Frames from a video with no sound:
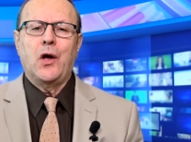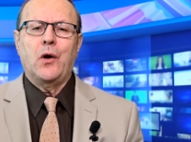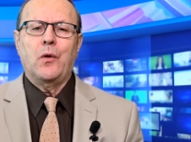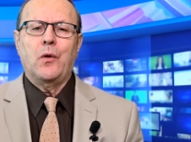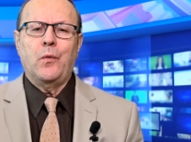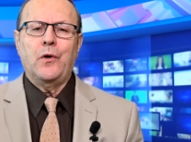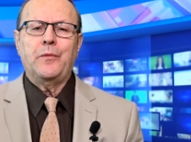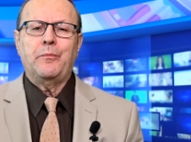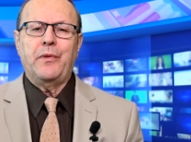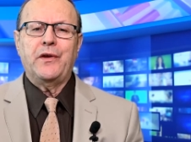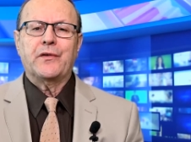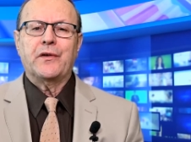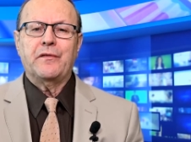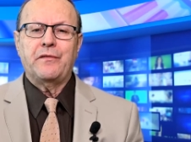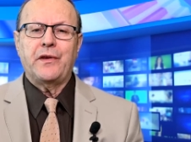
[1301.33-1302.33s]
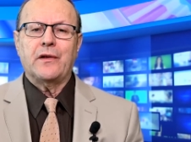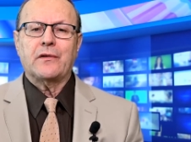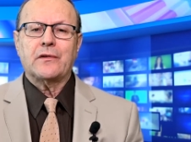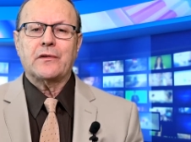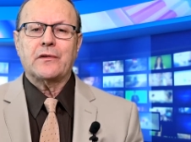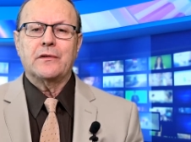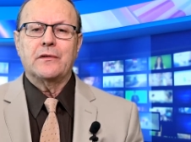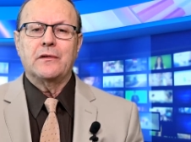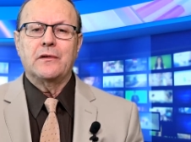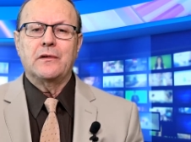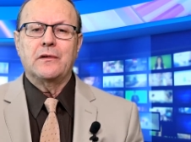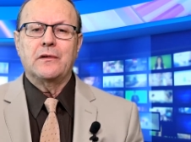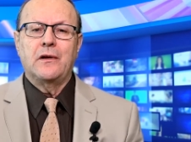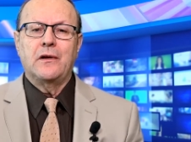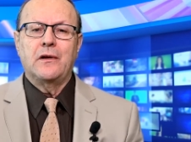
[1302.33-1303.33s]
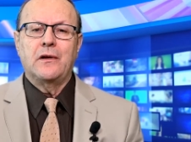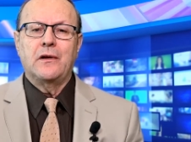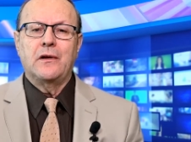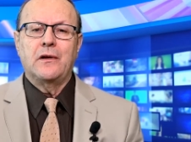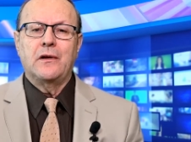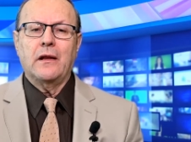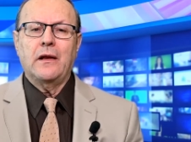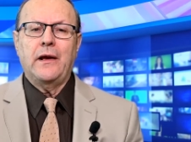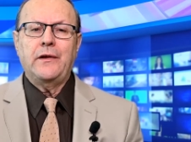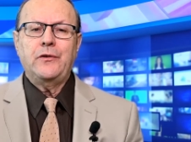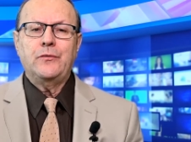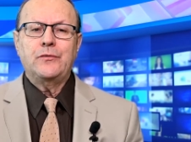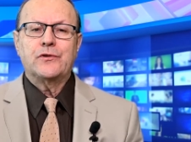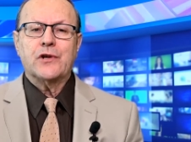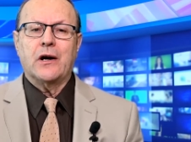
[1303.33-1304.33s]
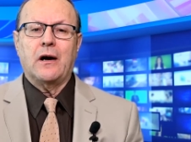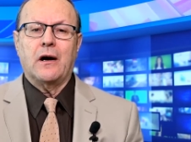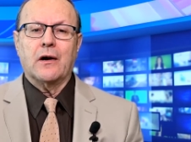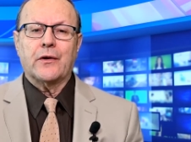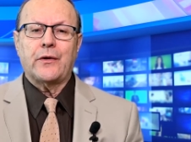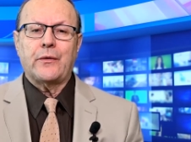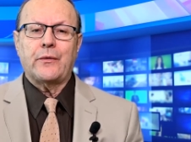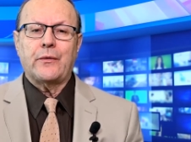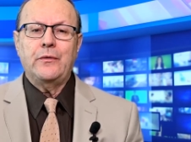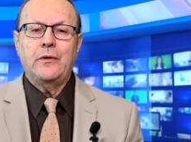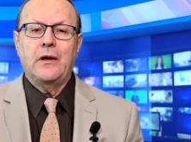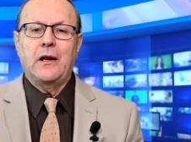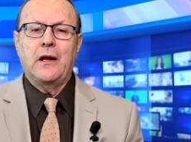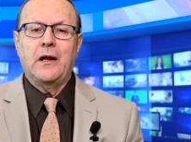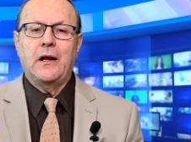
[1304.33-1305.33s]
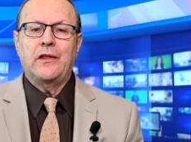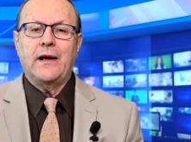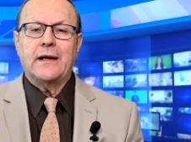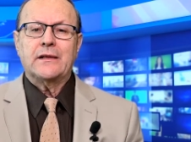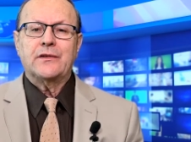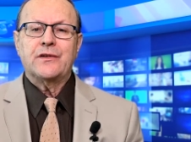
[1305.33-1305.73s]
would be revealed. Orel and Yuca argue that